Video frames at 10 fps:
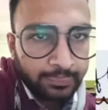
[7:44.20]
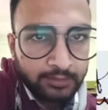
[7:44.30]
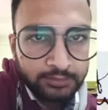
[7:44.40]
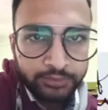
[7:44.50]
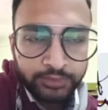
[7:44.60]

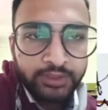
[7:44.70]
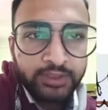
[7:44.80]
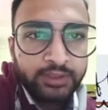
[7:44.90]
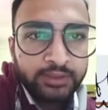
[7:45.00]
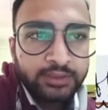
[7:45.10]
So
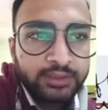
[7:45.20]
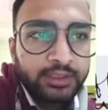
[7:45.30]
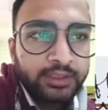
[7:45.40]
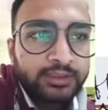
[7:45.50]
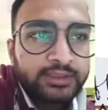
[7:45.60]
here
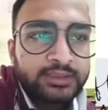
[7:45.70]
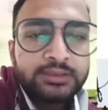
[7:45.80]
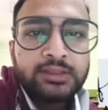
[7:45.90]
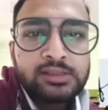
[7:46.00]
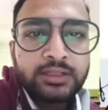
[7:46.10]
this
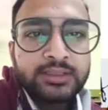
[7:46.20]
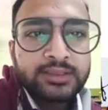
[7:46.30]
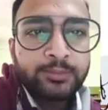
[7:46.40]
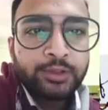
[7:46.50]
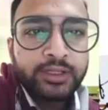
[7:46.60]
is also in
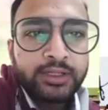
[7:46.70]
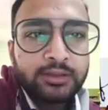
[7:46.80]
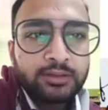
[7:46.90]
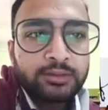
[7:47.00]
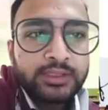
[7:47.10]

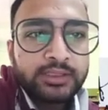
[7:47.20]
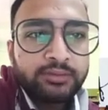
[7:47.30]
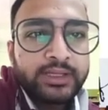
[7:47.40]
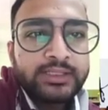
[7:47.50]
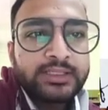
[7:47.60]
subordinate clauses
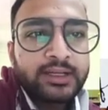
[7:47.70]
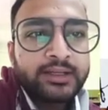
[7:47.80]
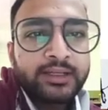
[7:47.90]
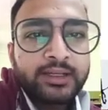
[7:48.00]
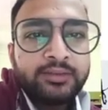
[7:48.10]
which is
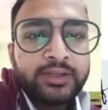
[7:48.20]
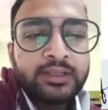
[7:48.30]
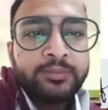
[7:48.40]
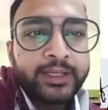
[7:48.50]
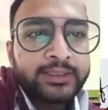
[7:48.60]
connected
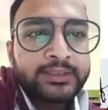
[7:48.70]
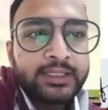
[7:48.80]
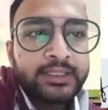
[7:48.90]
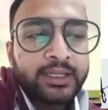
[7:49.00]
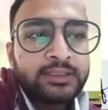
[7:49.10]
with a main
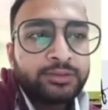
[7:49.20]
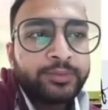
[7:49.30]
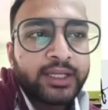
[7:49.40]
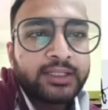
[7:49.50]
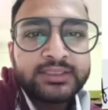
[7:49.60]
sentence to
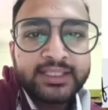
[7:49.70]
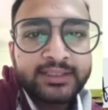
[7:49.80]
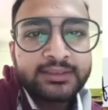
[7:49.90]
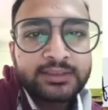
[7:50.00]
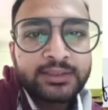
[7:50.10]
make a
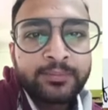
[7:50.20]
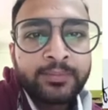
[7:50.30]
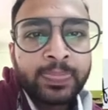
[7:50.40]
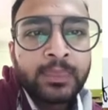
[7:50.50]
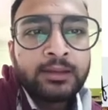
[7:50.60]
sense.
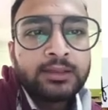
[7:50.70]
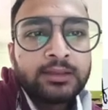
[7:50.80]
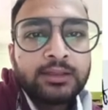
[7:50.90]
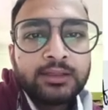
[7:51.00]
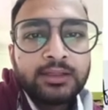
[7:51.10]

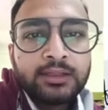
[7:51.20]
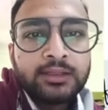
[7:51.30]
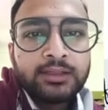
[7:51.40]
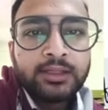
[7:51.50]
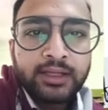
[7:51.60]

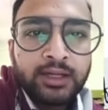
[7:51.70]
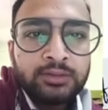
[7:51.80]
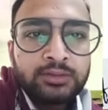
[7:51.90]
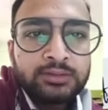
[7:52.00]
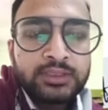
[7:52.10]
The
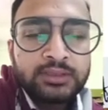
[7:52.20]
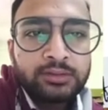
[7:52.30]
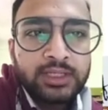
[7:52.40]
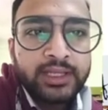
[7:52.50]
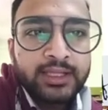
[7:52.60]
noun clauses
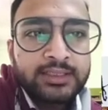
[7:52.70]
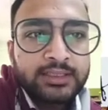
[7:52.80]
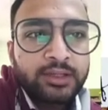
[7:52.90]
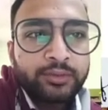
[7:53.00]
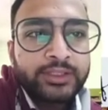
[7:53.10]
usually answer
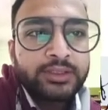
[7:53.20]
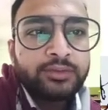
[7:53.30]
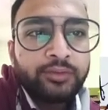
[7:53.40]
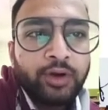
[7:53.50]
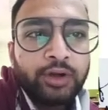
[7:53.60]
the
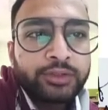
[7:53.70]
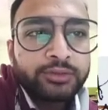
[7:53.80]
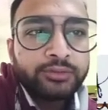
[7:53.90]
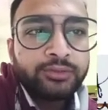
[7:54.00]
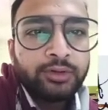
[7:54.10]
question
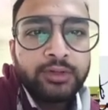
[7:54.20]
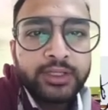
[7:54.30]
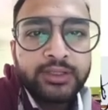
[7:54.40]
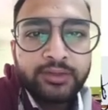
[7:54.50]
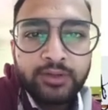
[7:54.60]
what
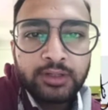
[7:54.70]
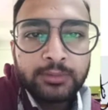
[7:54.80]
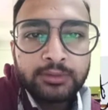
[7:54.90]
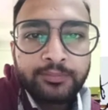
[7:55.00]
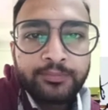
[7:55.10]
following the
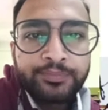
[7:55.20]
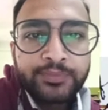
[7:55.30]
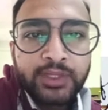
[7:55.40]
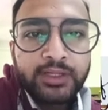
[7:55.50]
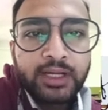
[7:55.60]

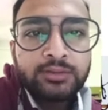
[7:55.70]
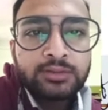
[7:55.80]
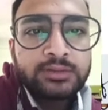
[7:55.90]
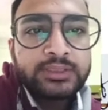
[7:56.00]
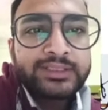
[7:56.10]
verb. The noun
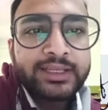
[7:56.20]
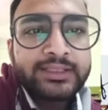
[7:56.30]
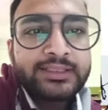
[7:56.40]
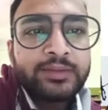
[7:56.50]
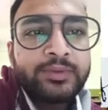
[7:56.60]
clauses can
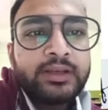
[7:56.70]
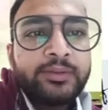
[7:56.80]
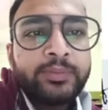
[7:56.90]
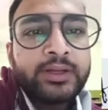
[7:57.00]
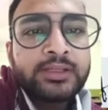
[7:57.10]
easily be
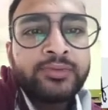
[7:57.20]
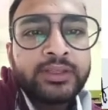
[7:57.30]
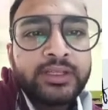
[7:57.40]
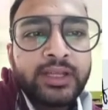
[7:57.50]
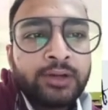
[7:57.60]
replaced
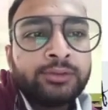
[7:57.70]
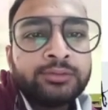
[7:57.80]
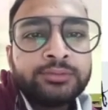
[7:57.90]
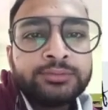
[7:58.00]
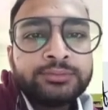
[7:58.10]
with the noun.
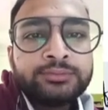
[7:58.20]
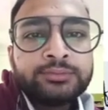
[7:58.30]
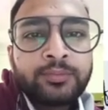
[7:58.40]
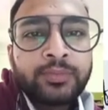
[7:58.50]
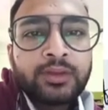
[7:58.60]

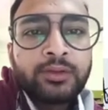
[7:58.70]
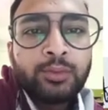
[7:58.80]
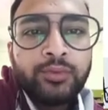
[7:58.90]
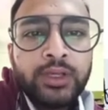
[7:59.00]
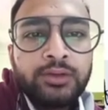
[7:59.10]

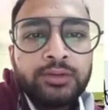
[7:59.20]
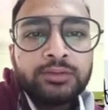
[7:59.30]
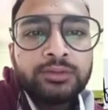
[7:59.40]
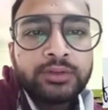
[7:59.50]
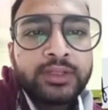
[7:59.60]
We
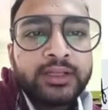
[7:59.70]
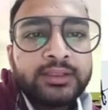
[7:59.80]
know that the